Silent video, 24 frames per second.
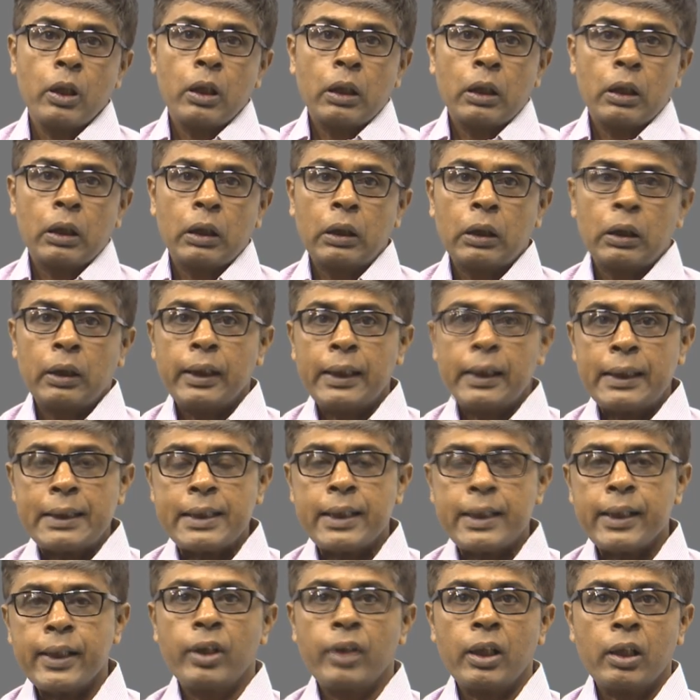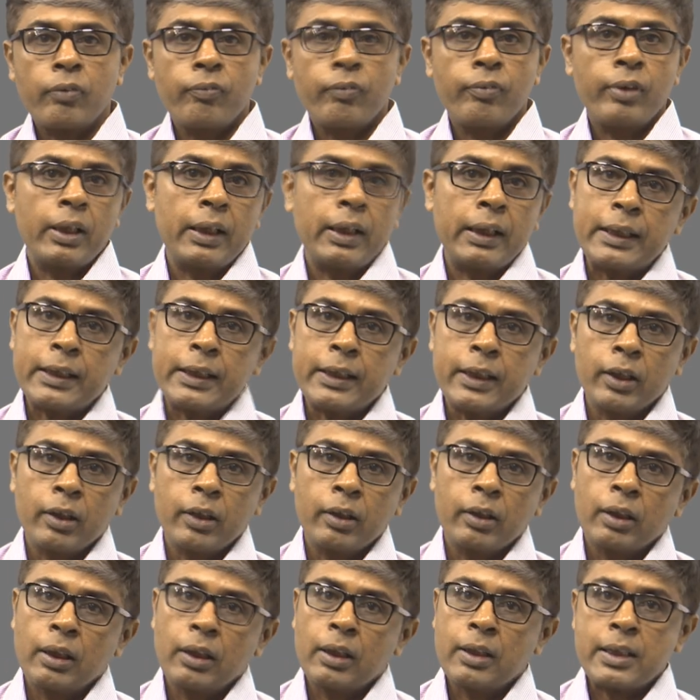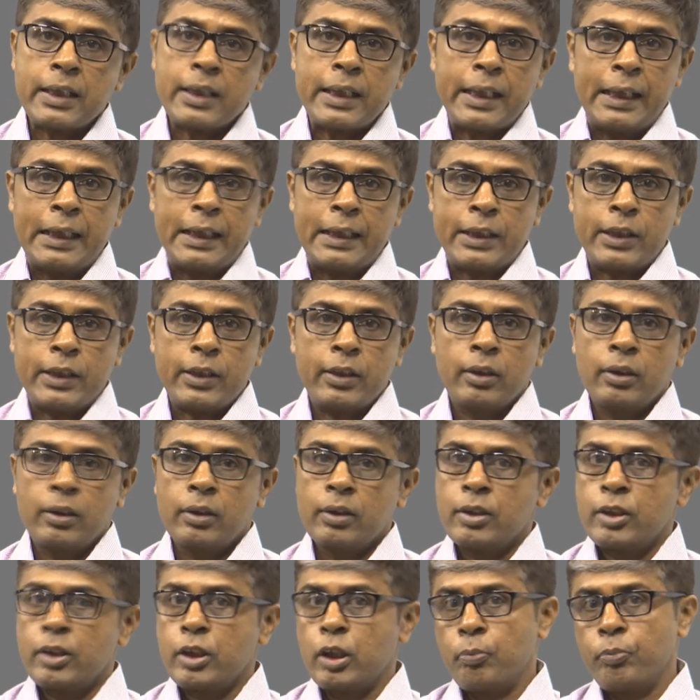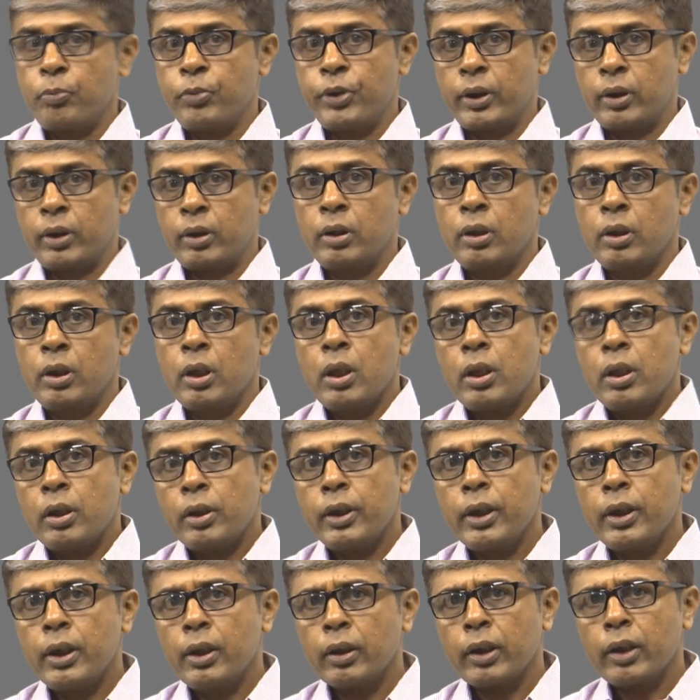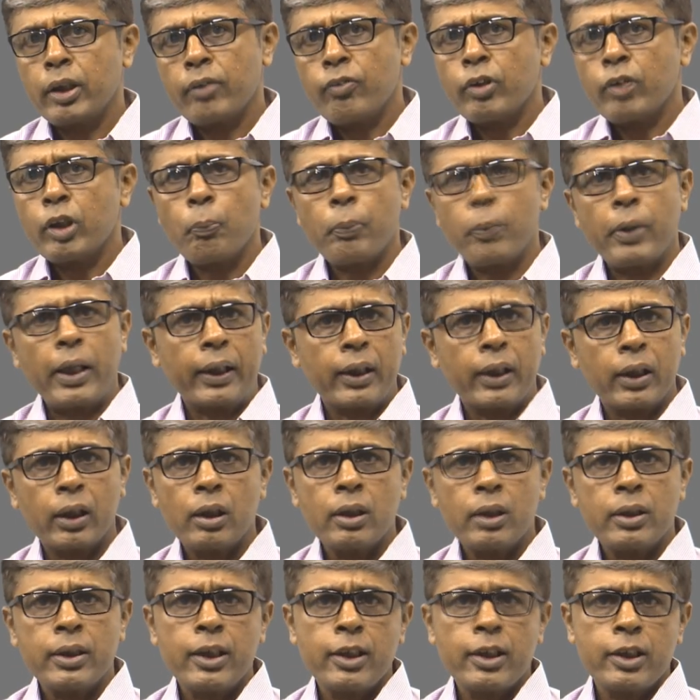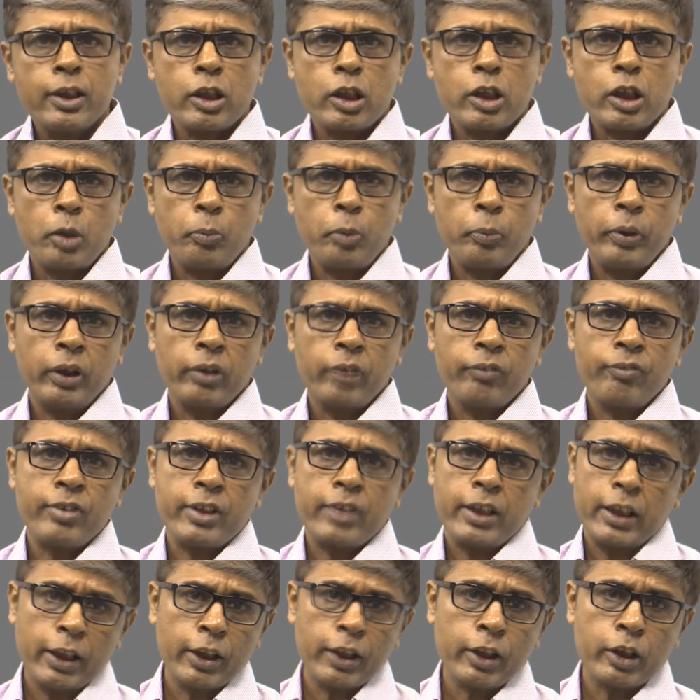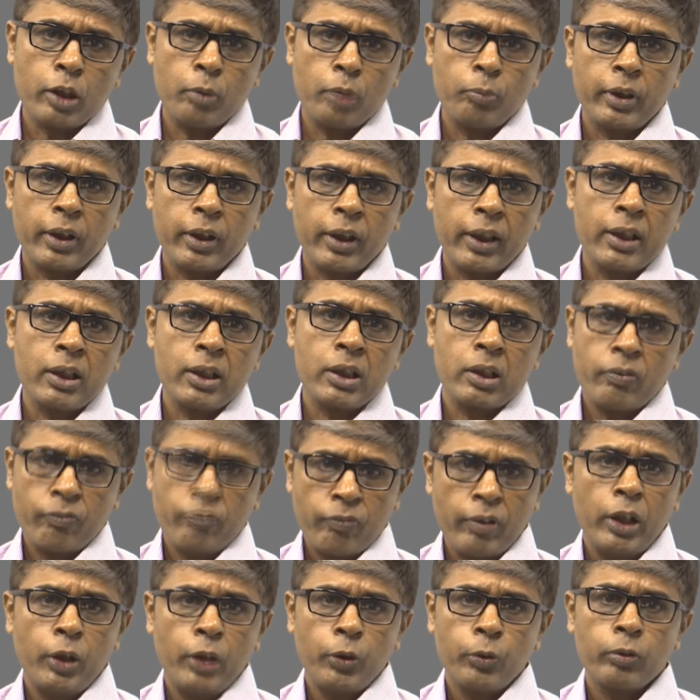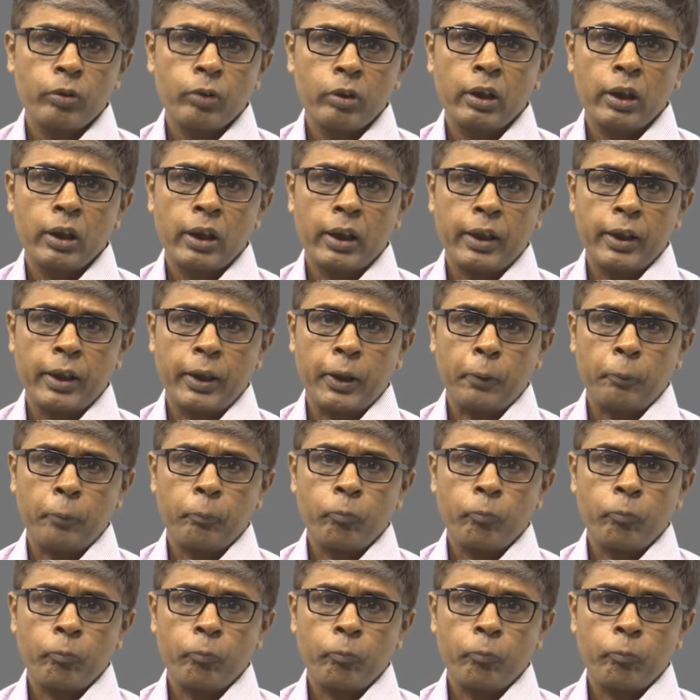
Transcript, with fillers: Uh, let's say we are teaching a sales uh, subject, then giving a practical sales assignment of selling something adds value to the learning.